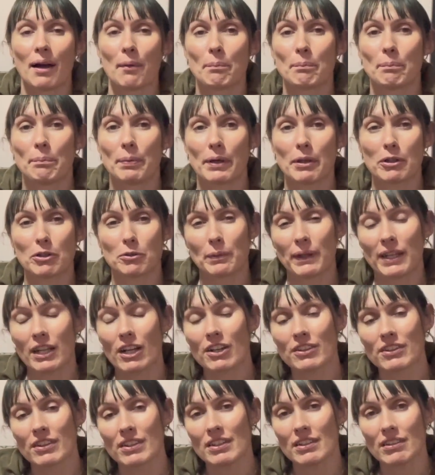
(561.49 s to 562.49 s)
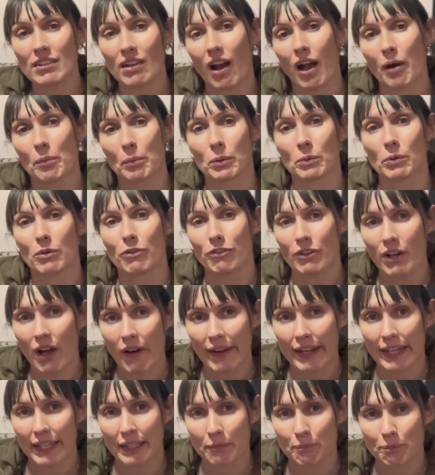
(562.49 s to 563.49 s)
But it's because of the time we were
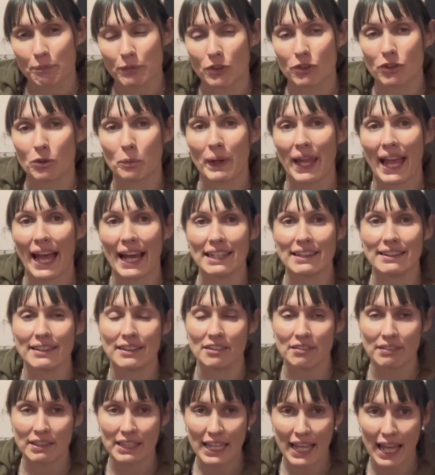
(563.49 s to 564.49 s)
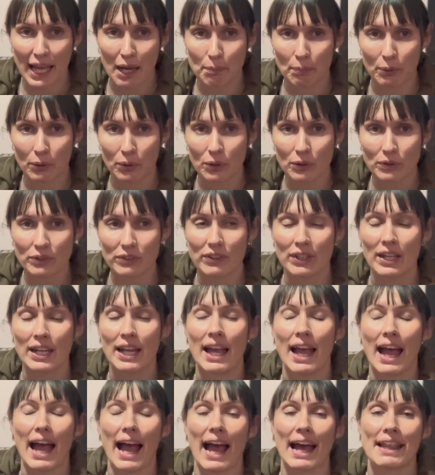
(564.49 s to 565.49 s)
flying. So we had dinner in the airport
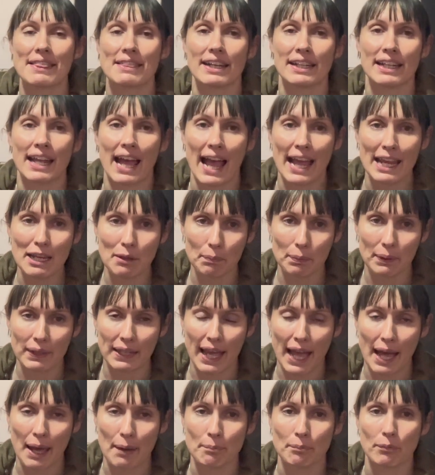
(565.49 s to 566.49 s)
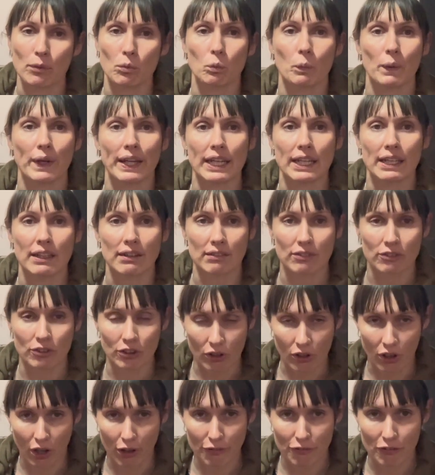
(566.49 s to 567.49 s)
and then at 8 p.m. we
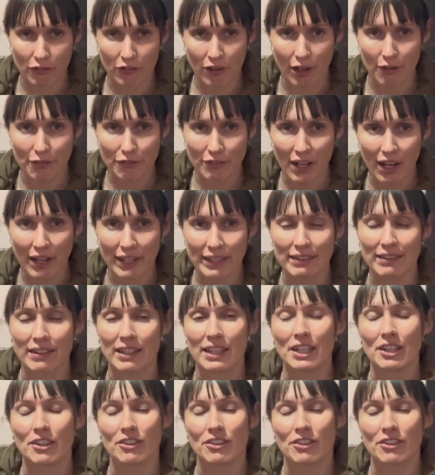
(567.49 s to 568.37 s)
took off for our flight.